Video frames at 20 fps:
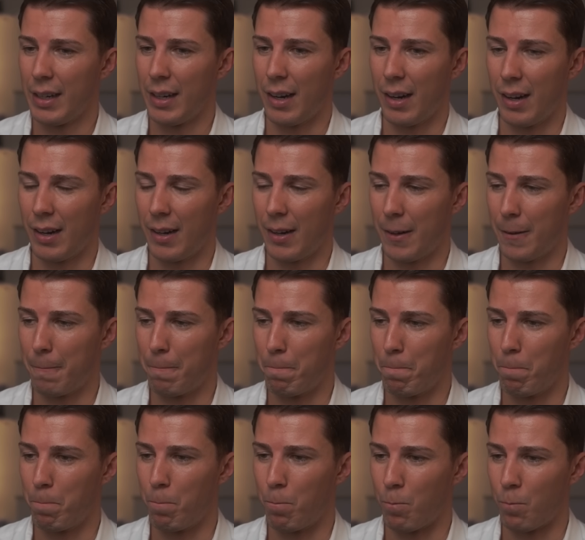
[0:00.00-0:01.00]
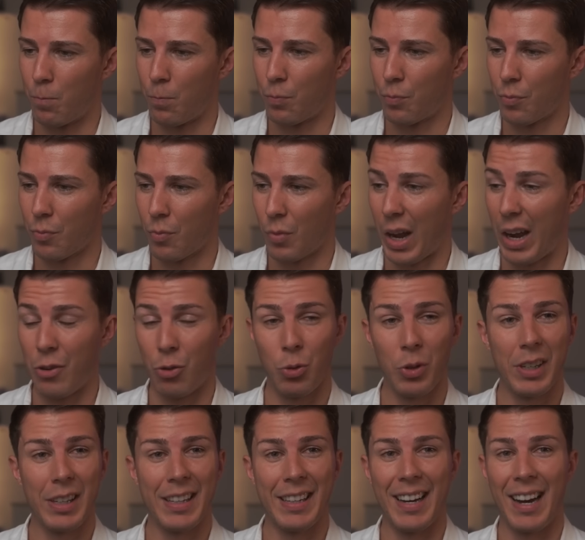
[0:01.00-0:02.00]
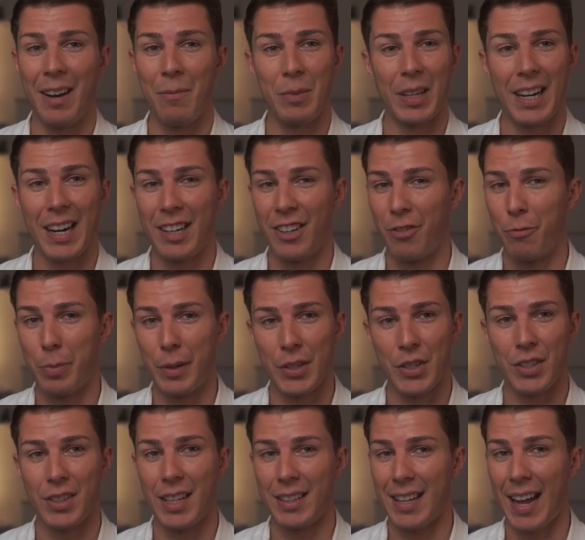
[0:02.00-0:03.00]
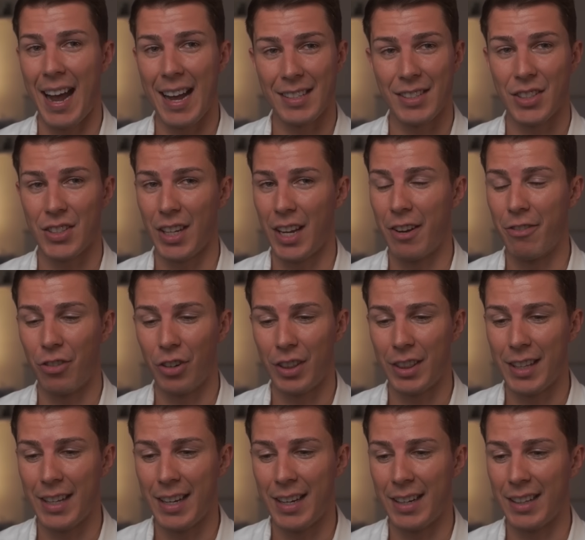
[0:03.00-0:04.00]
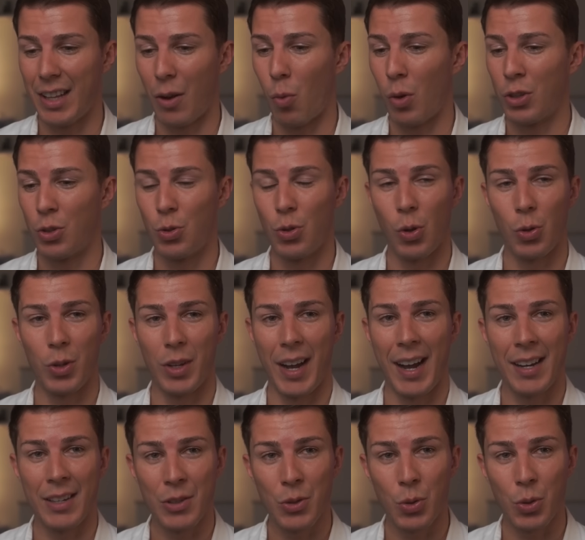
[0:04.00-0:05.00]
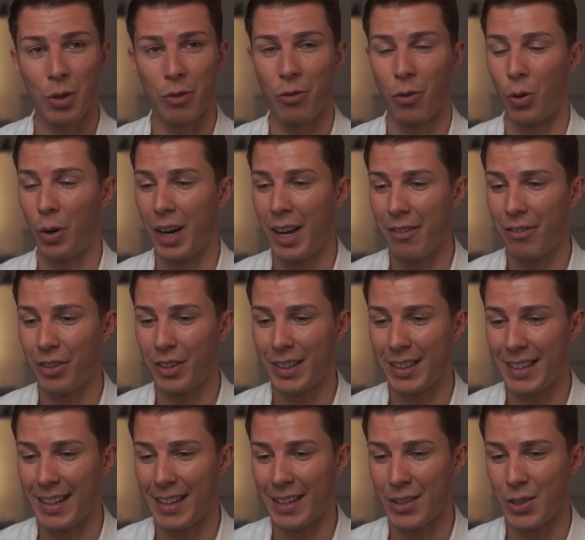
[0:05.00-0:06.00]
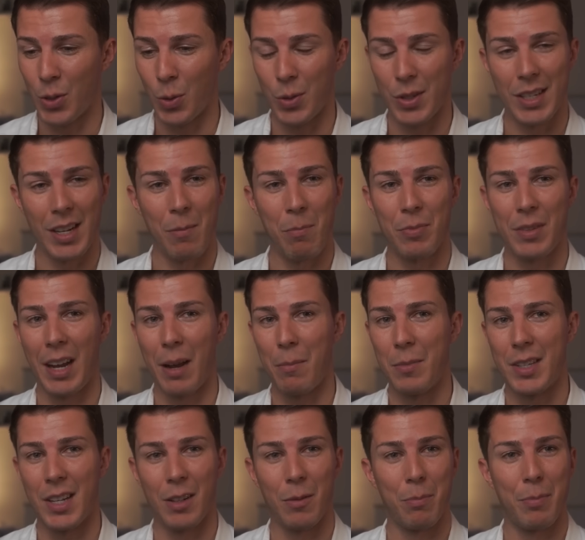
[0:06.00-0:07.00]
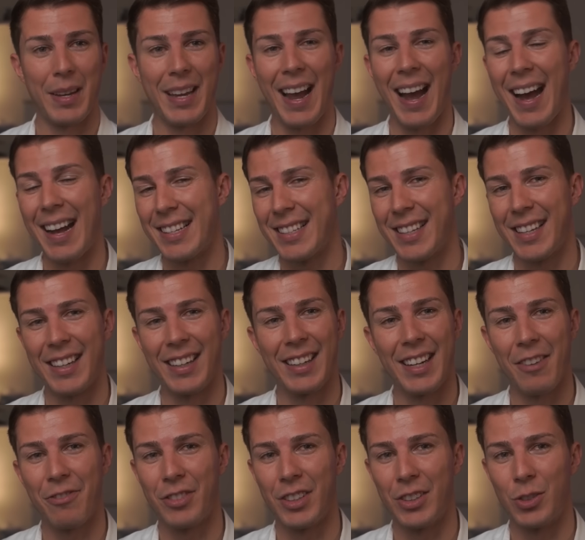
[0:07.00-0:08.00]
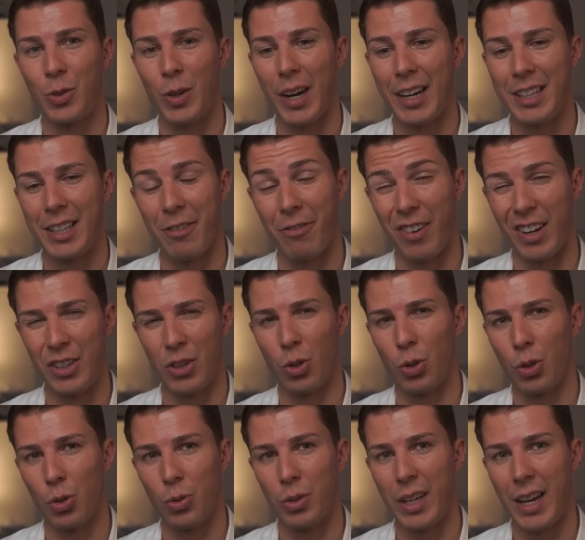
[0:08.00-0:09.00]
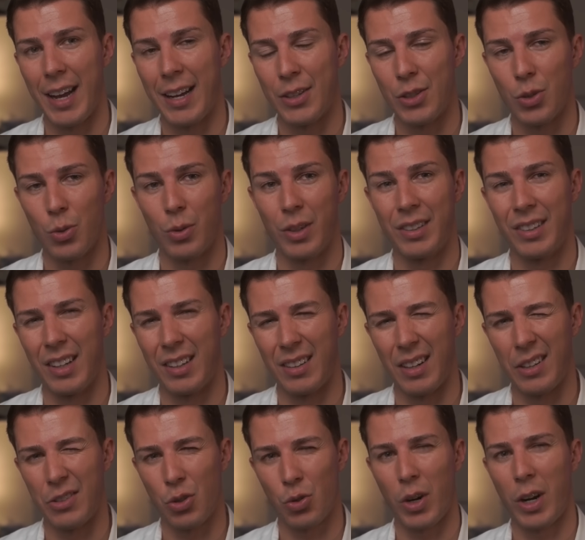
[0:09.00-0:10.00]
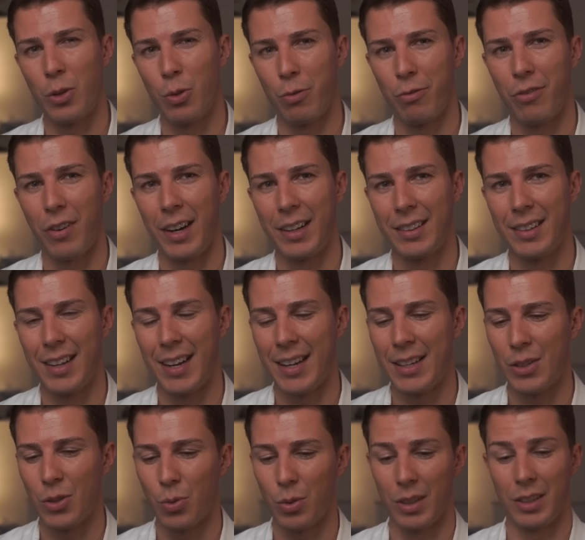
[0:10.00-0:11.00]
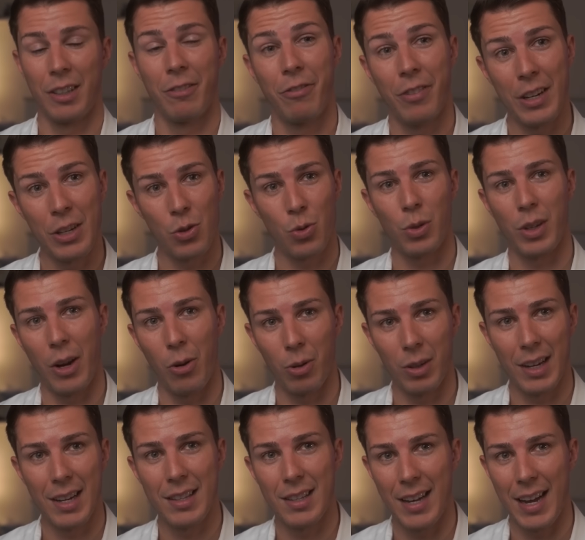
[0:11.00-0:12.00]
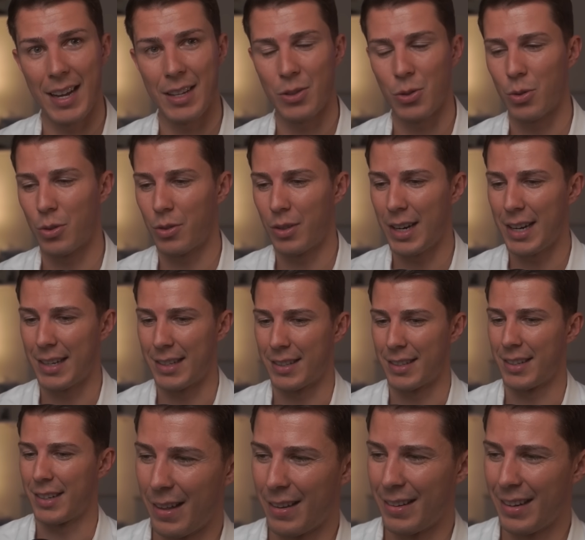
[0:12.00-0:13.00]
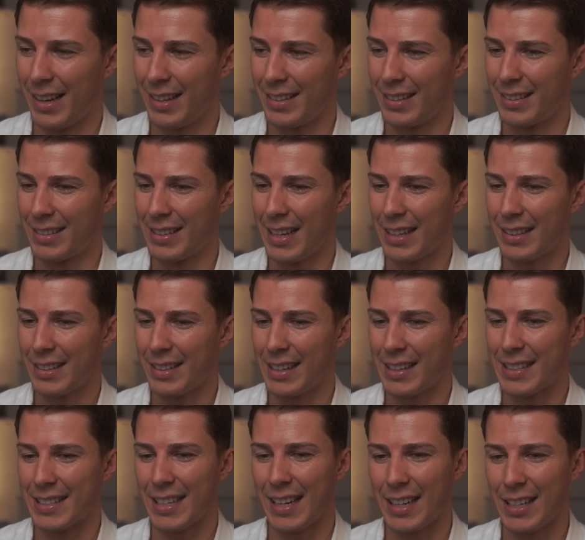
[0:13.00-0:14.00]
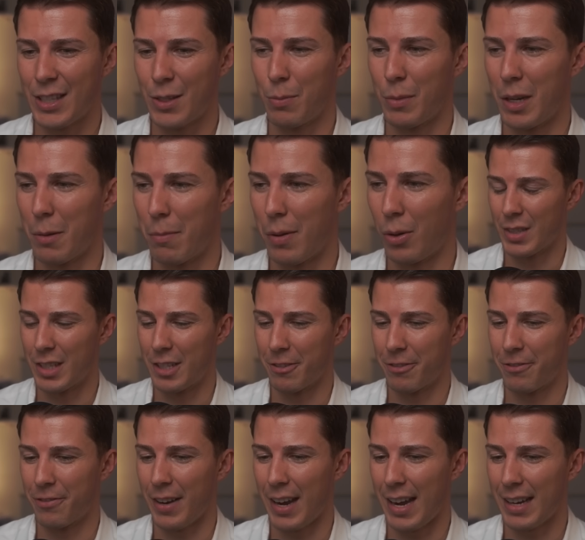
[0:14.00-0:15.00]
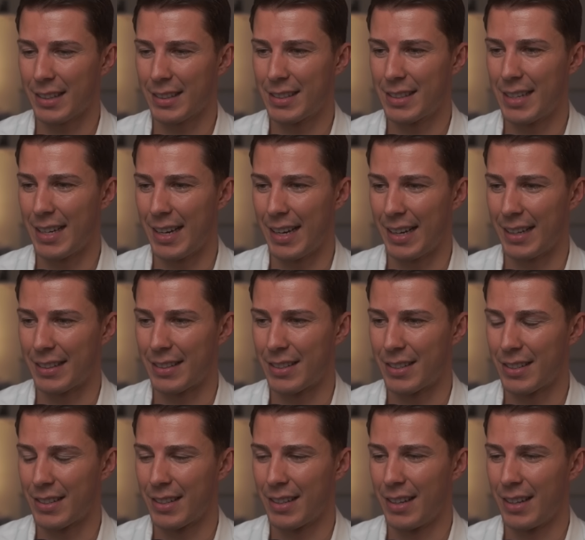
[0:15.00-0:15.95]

I'm the kind of person that asks everything and I want to know the answer for everything. So sometimes I'll be asking left and right if I don't know the answer, and I'll try to find the answer, and eventually I'll get the answer right. And that excites me about the fact that